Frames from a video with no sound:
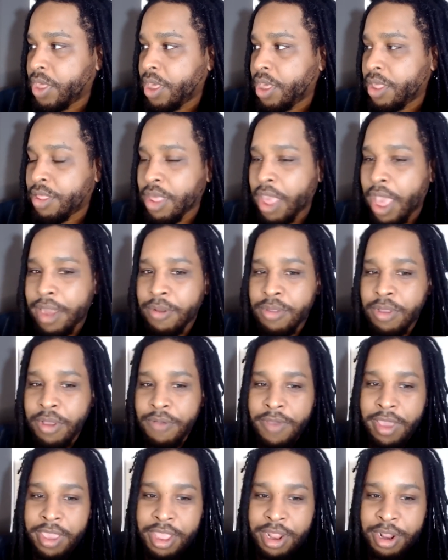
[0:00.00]
So I don't know if
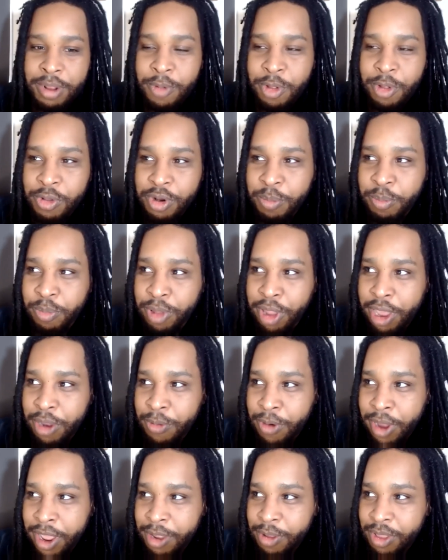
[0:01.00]
I can include a
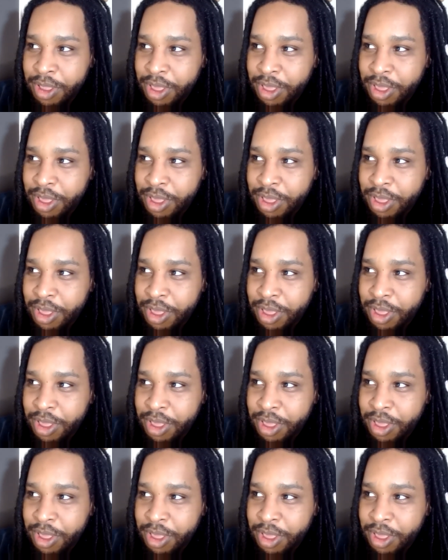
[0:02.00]
playwright.